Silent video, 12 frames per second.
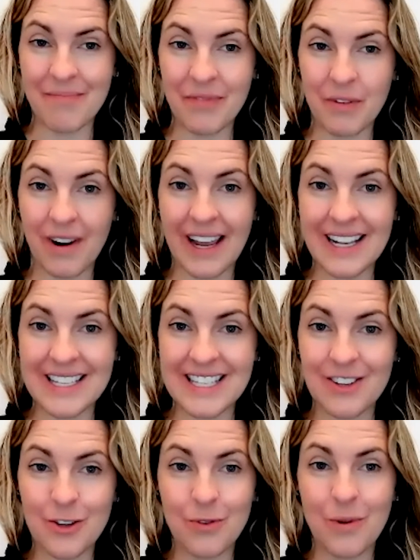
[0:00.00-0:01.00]
right? So
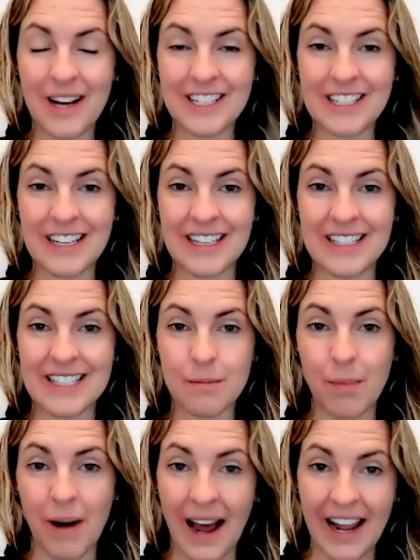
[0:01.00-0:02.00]
you want to
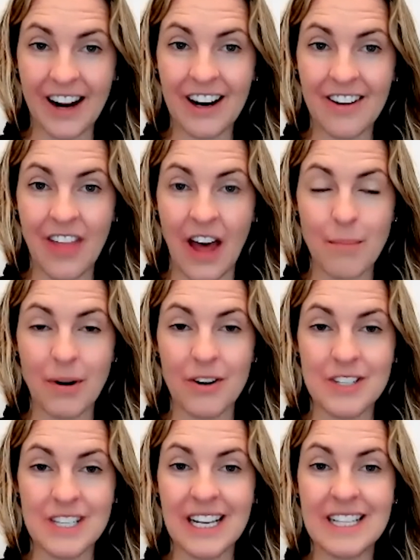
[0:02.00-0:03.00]
inspire that
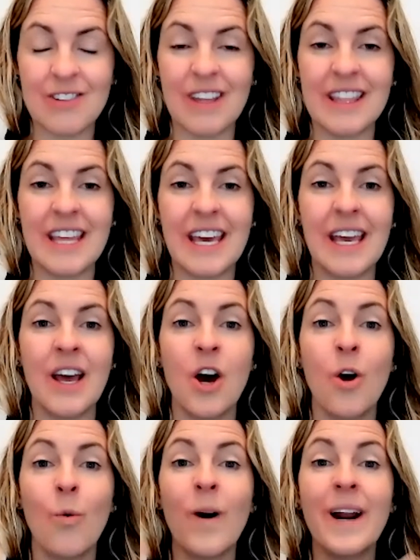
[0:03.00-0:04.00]
person so that they
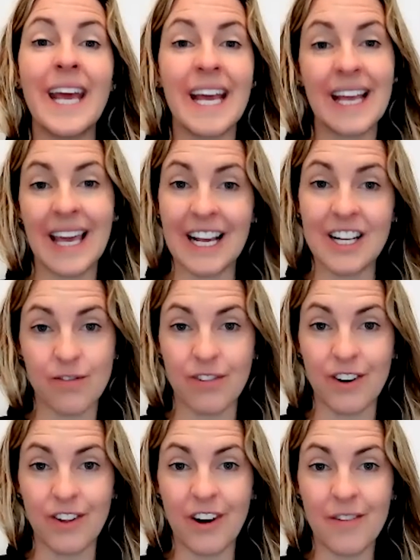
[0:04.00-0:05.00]
want to engage
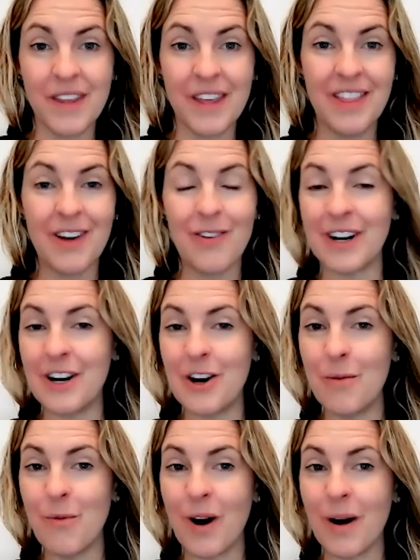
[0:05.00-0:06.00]
further. They want to
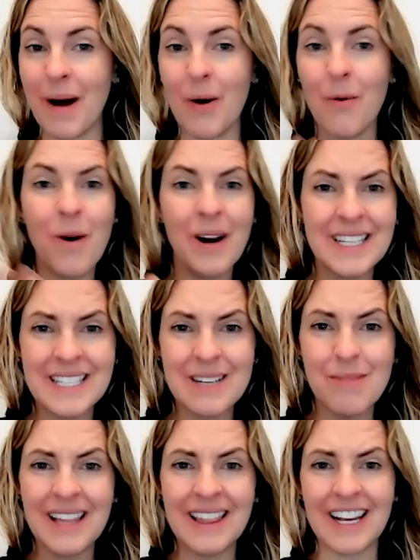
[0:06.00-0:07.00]
know more about what does it
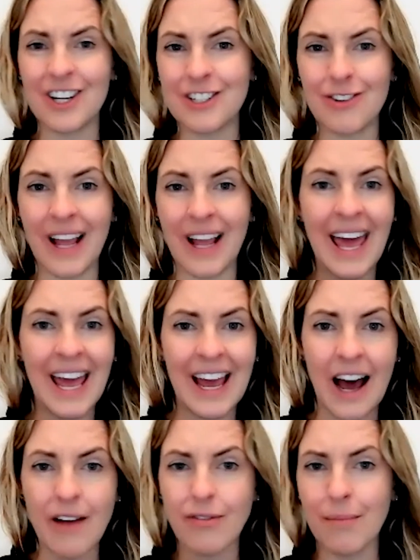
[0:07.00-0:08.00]
mean that you're doing
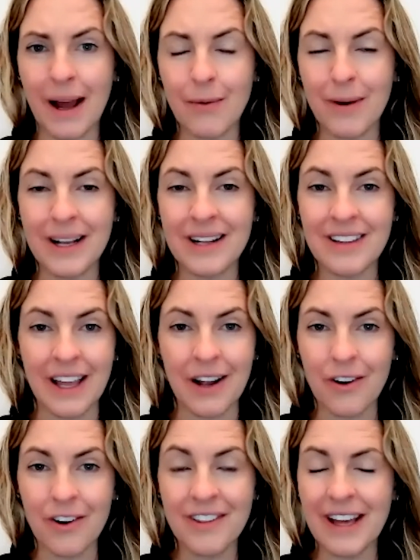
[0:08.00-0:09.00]
AI for
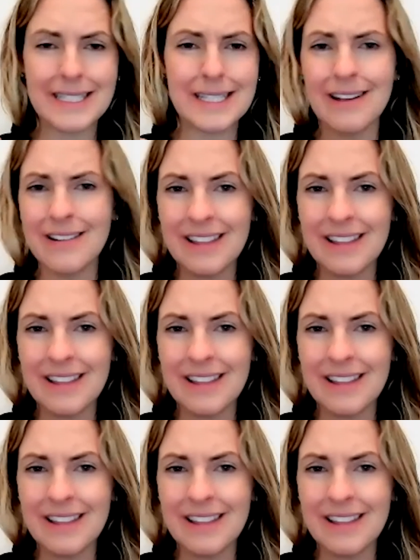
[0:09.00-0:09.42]
bilingual? That's